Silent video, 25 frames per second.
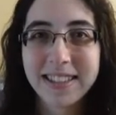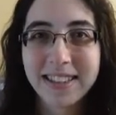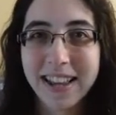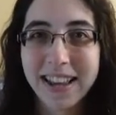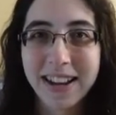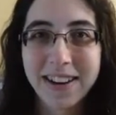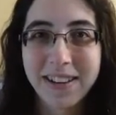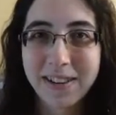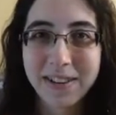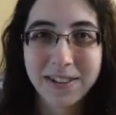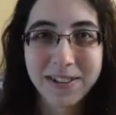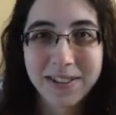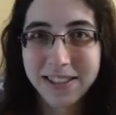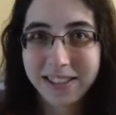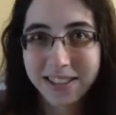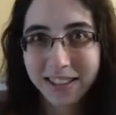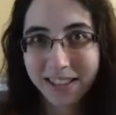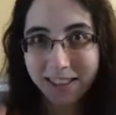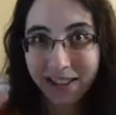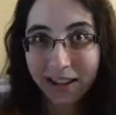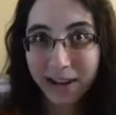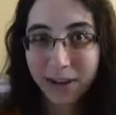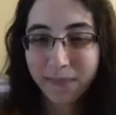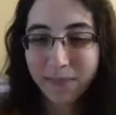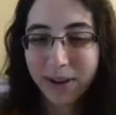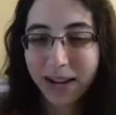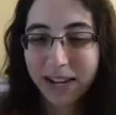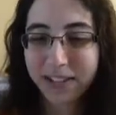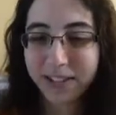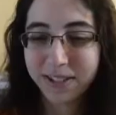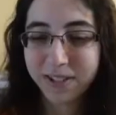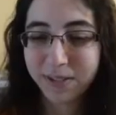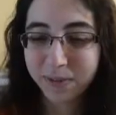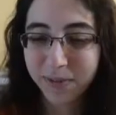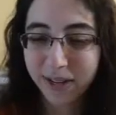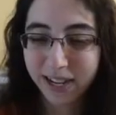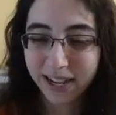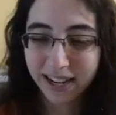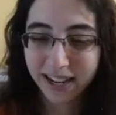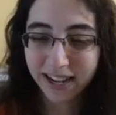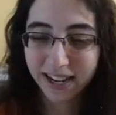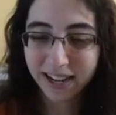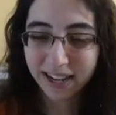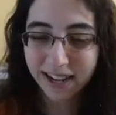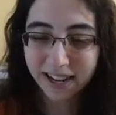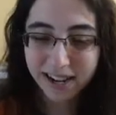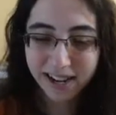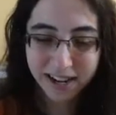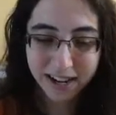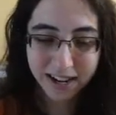I don't know, just the thought passed through my head.